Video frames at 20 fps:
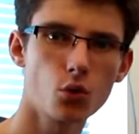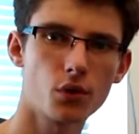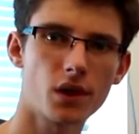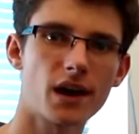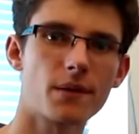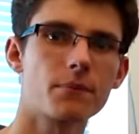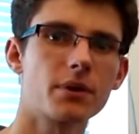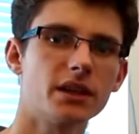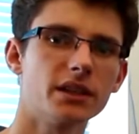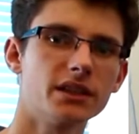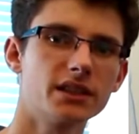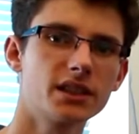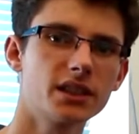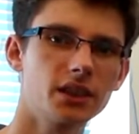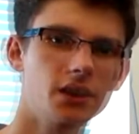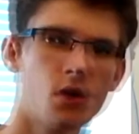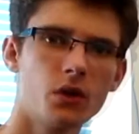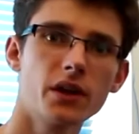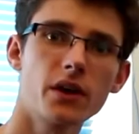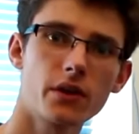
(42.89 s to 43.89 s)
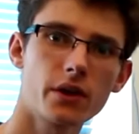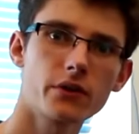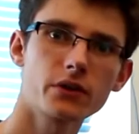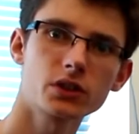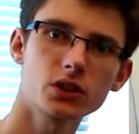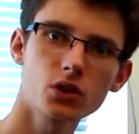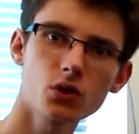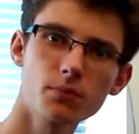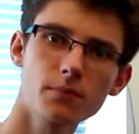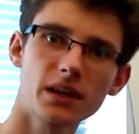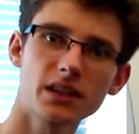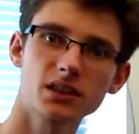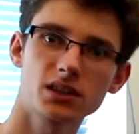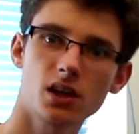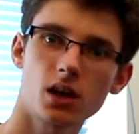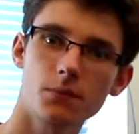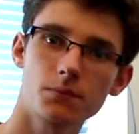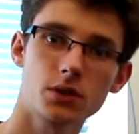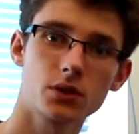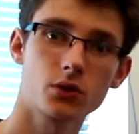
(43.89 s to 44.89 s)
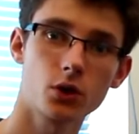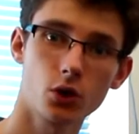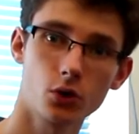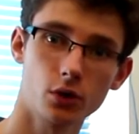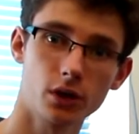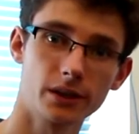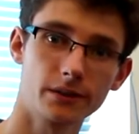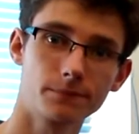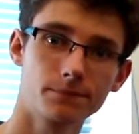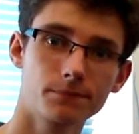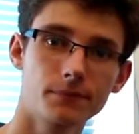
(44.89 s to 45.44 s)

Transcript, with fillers: that PC. Now there are two main types of cooling.